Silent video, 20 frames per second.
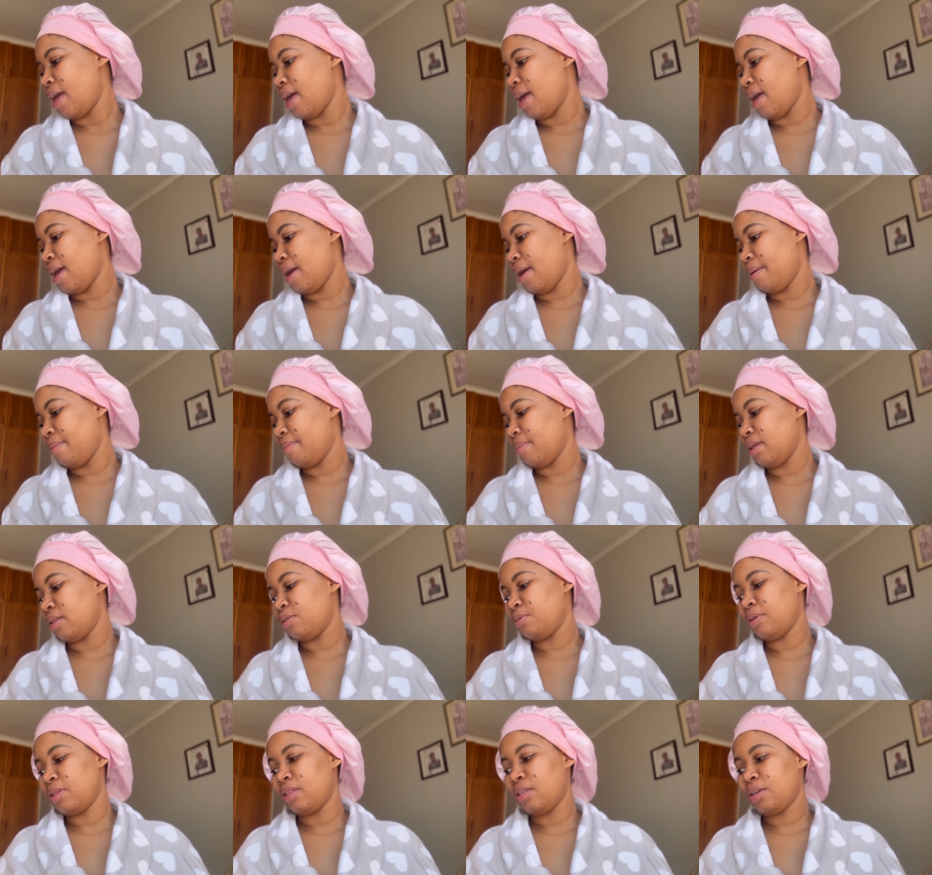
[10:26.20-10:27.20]
um
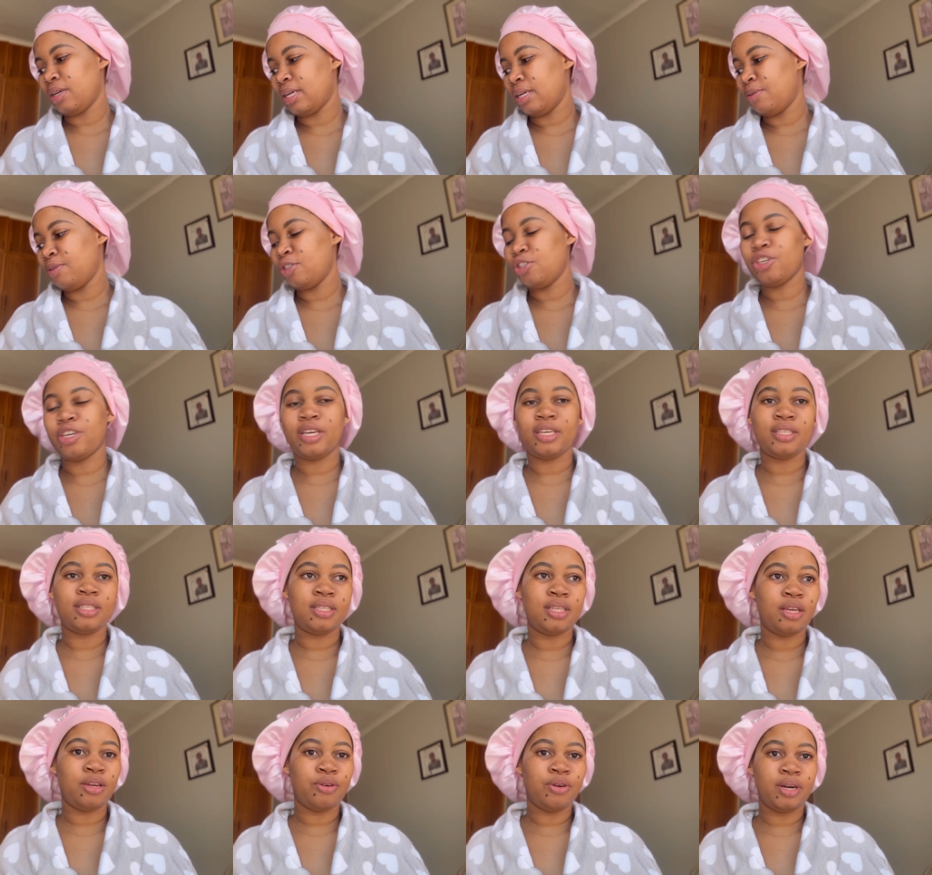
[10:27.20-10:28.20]
that's what they what you guys
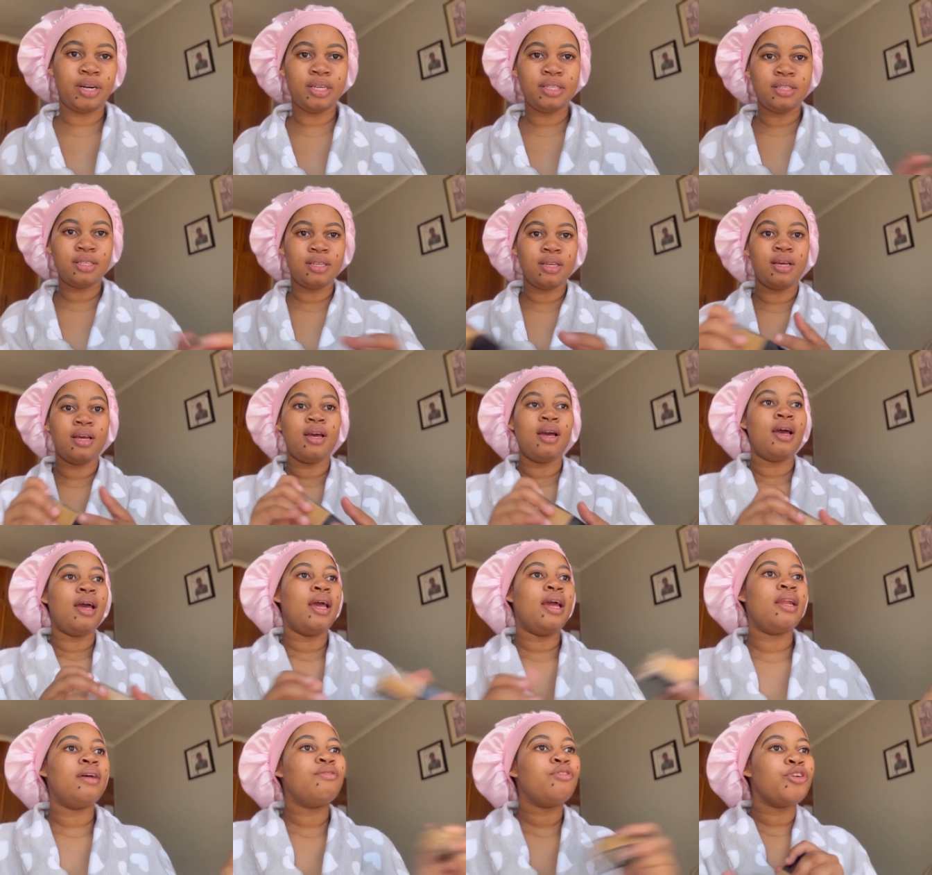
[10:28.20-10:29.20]
say right
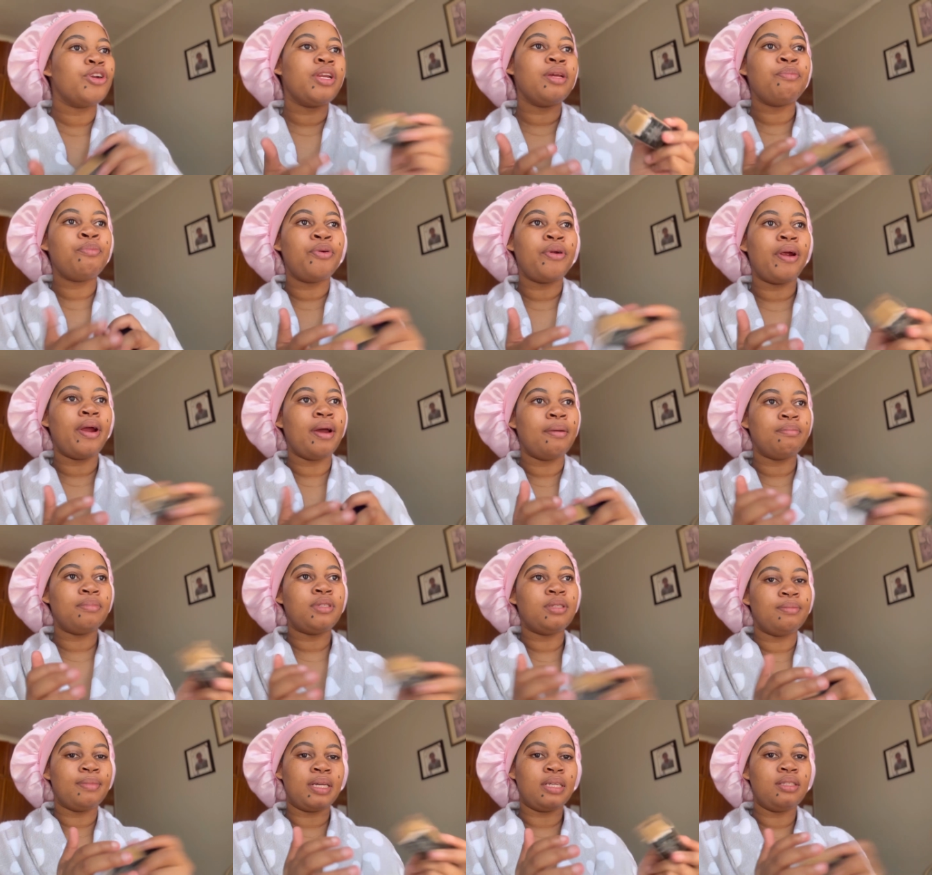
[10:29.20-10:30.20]
and i've already
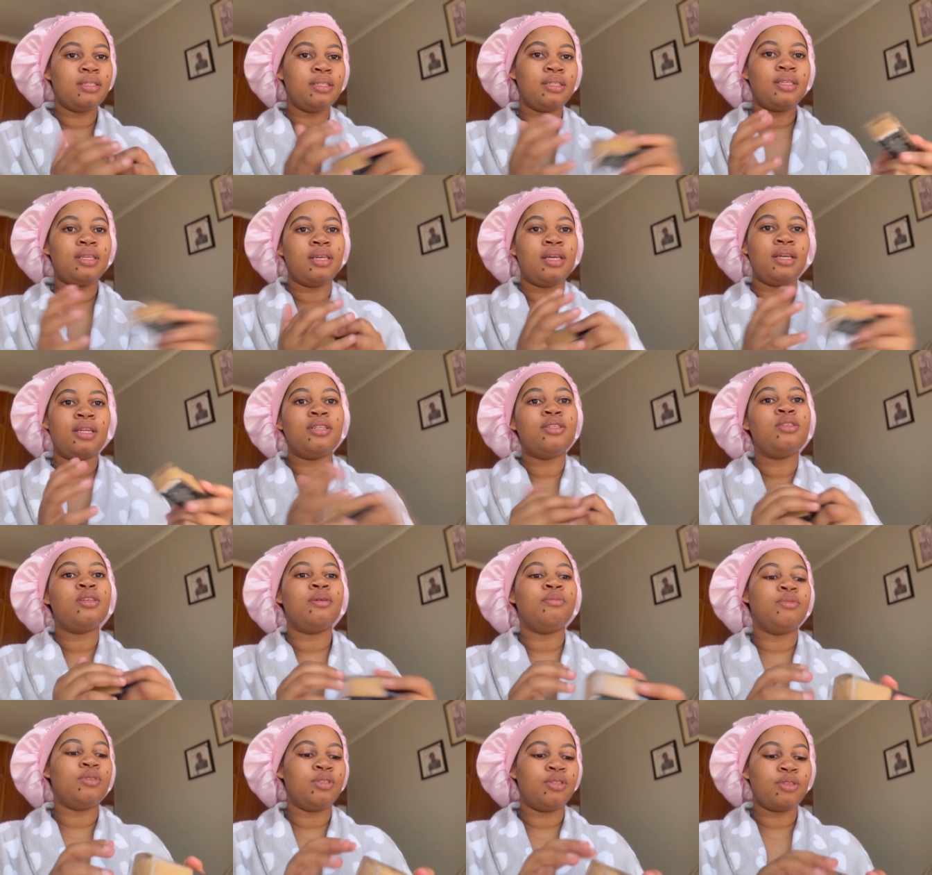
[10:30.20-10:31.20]
prepped my skin so
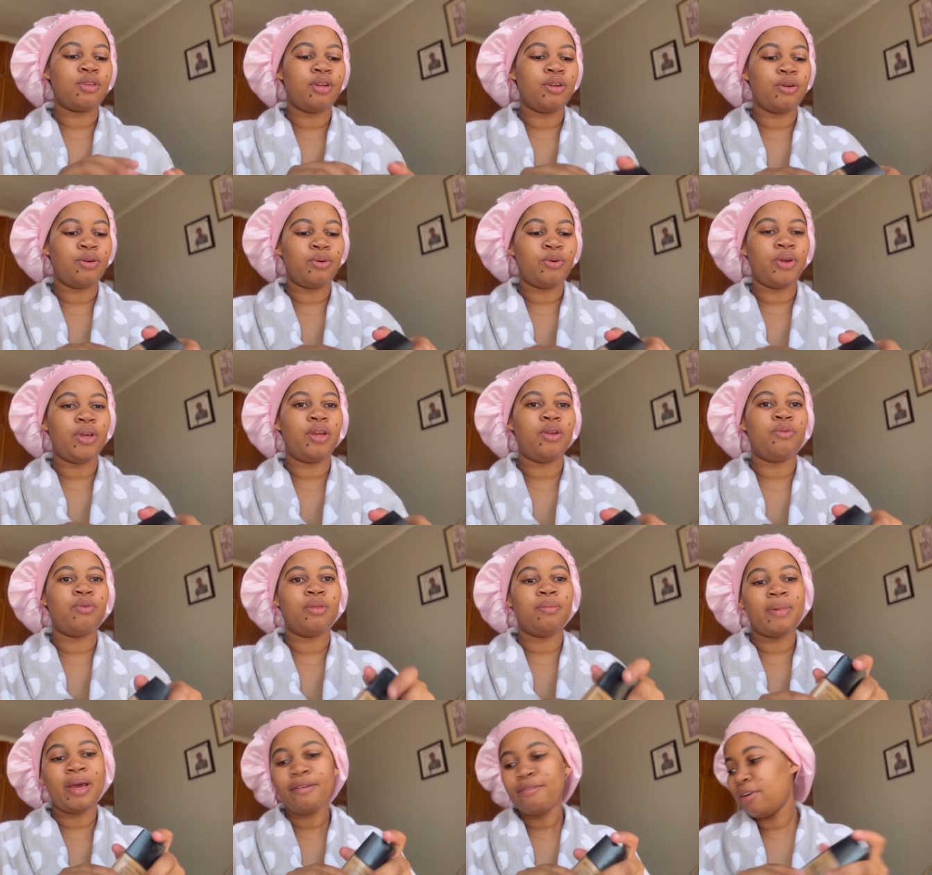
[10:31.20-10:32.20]
i'm just gonna go in
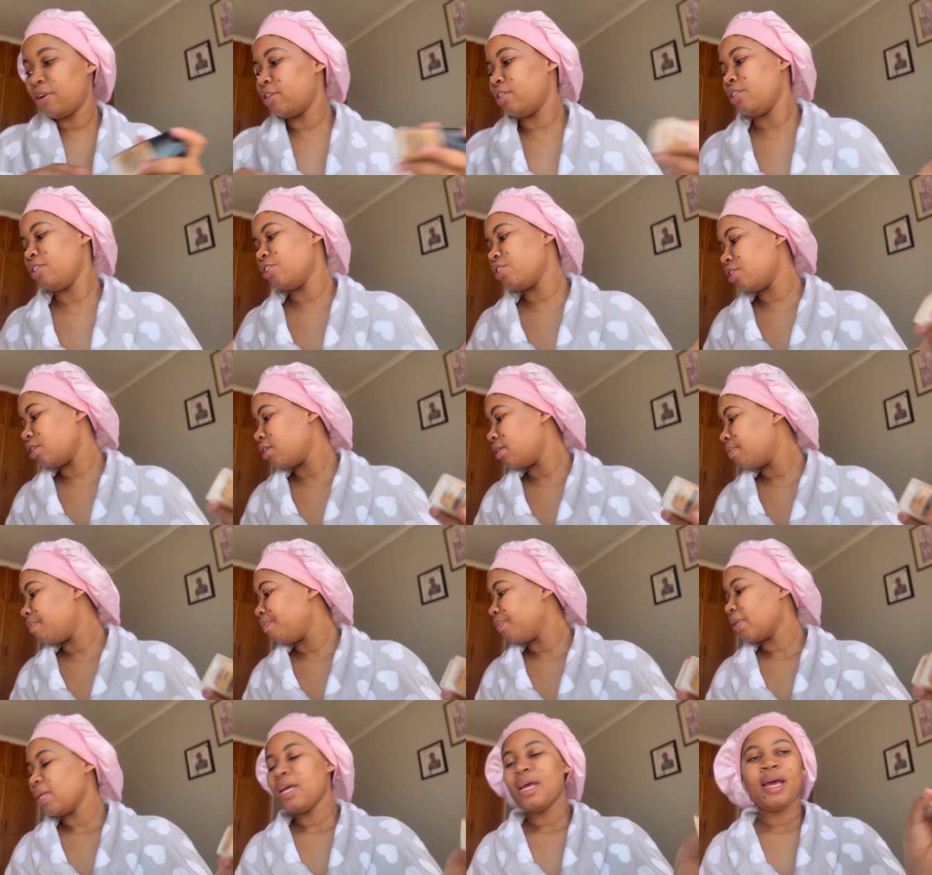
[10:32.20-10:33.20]
with my foundation
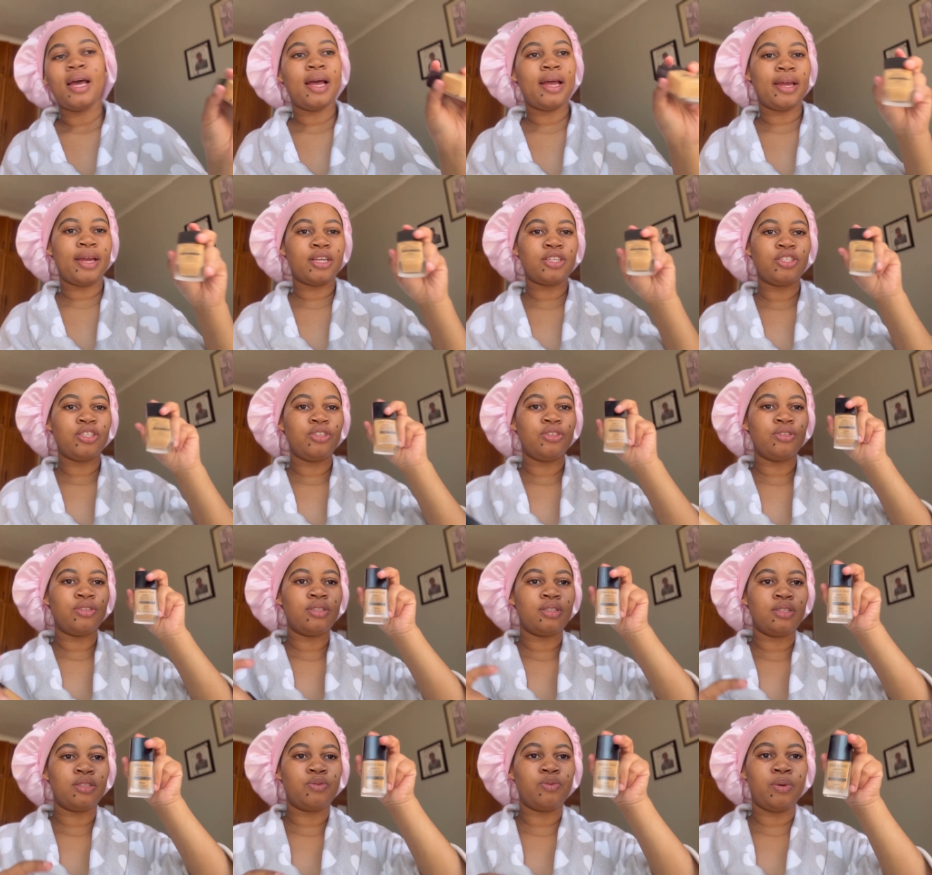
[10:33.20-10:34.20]
i actually use
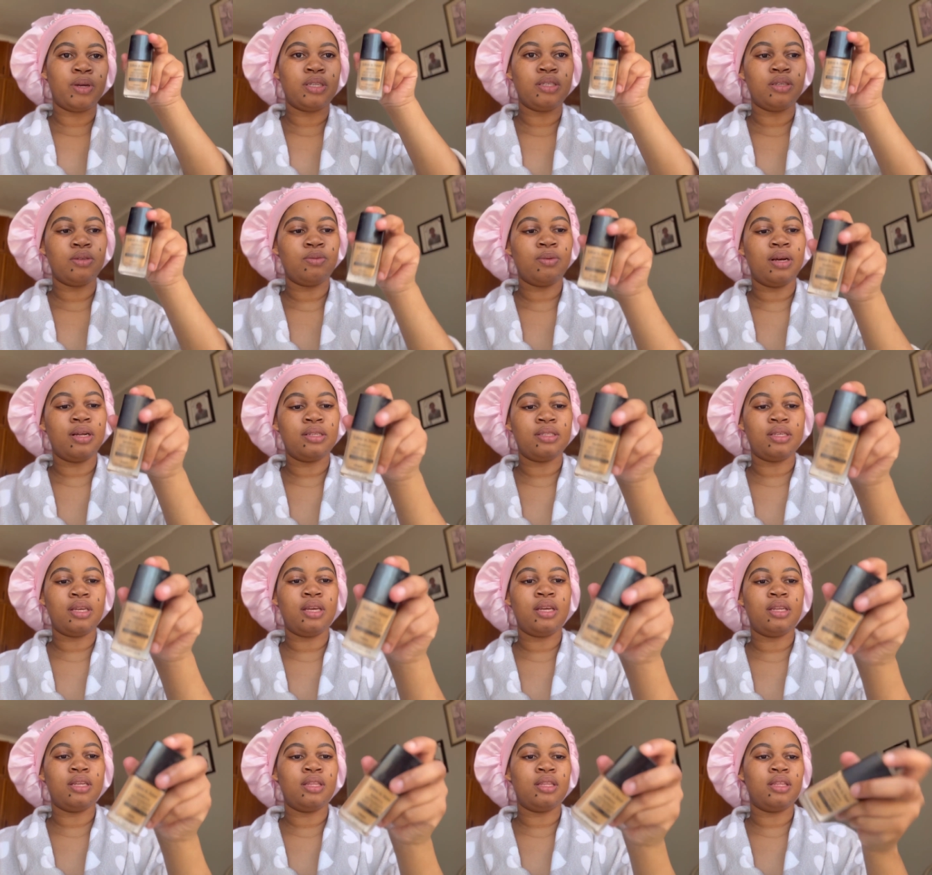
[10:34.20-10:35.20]
this wet and wild
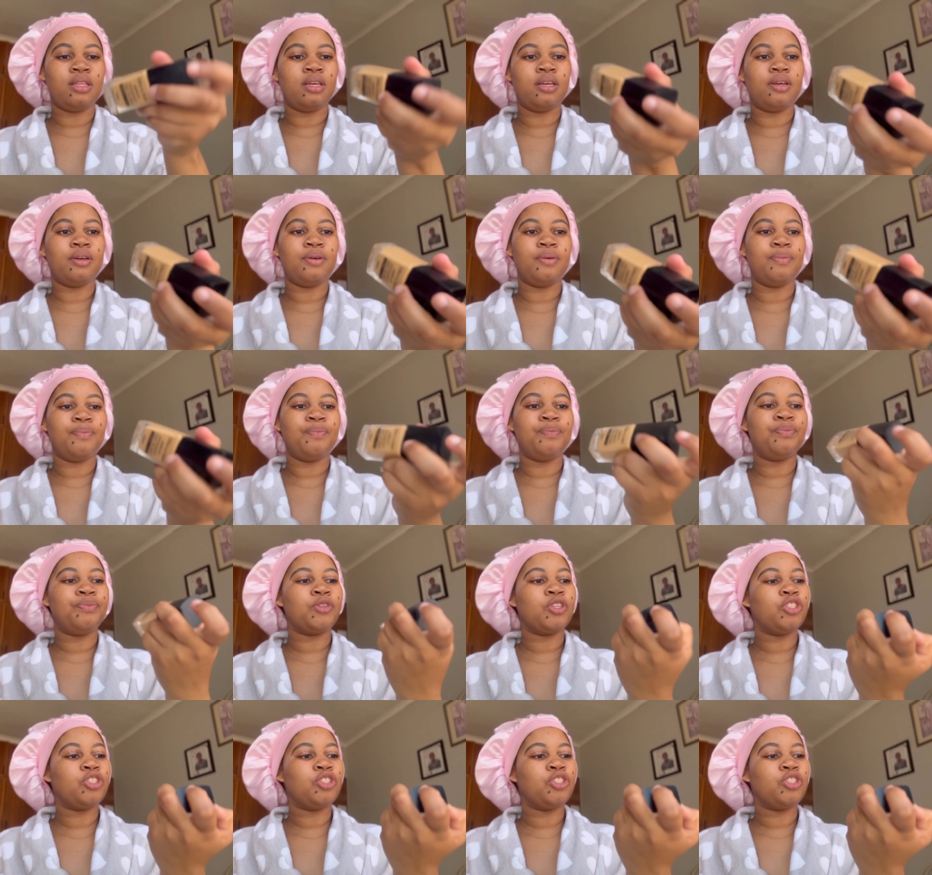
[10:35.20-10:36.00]
in the um,